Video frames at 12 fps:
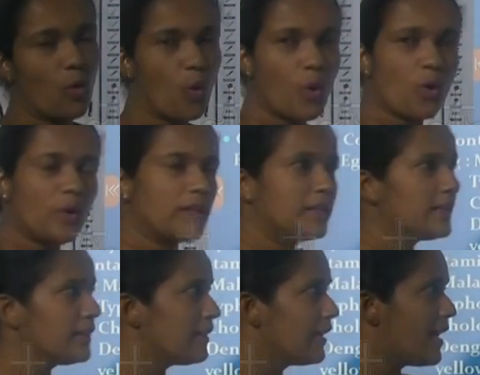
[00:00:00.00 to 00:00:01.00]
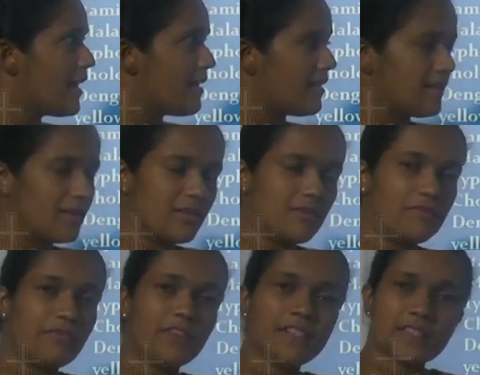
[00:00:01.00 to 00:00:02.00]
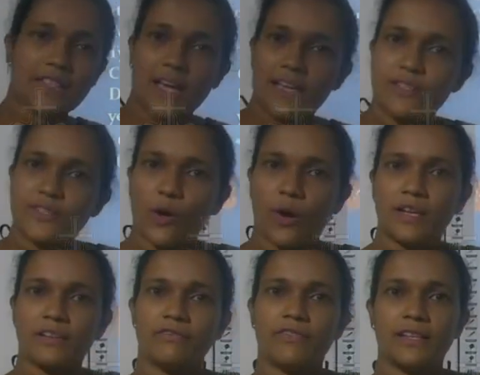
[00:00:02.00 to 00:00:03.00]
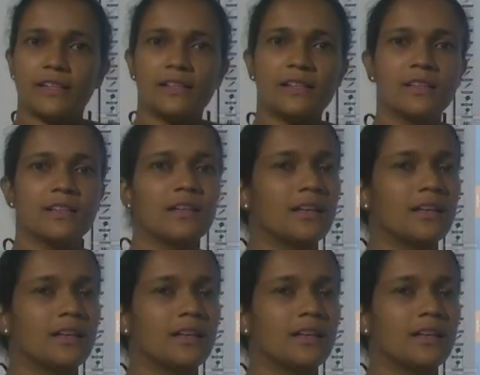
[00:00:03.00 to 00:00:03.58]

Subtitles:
All the fertile soil will